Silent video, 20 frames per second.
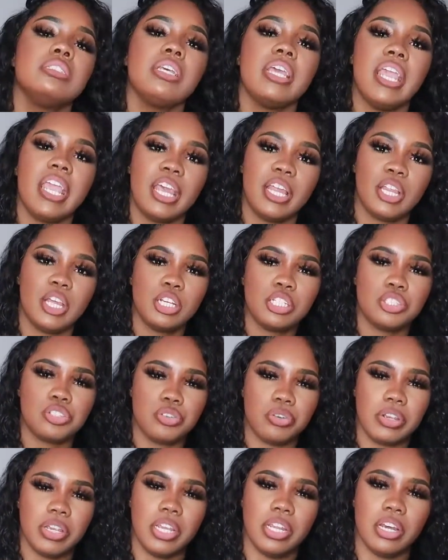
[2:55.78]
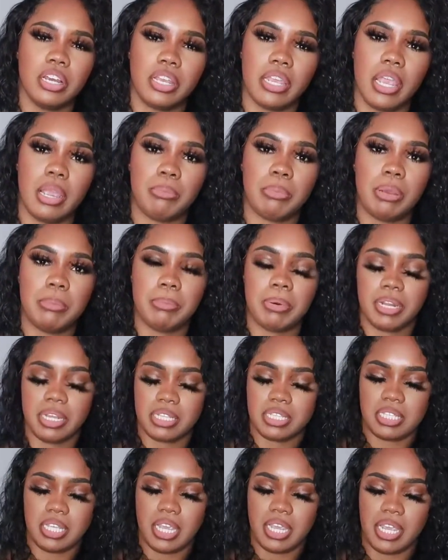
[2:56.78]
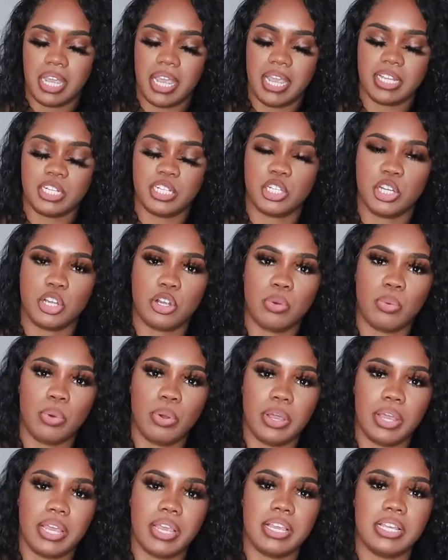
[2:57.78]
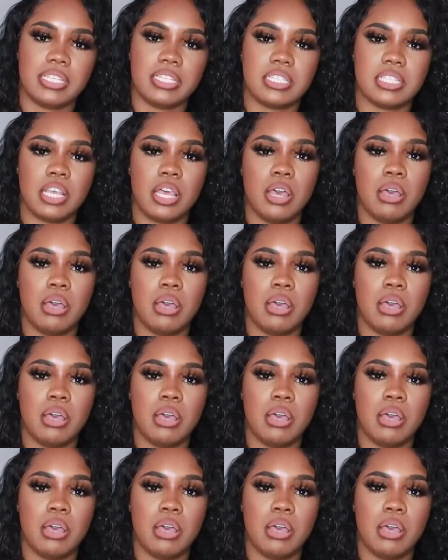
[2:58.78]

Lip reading: it looks green on camera, but it's like a turquoise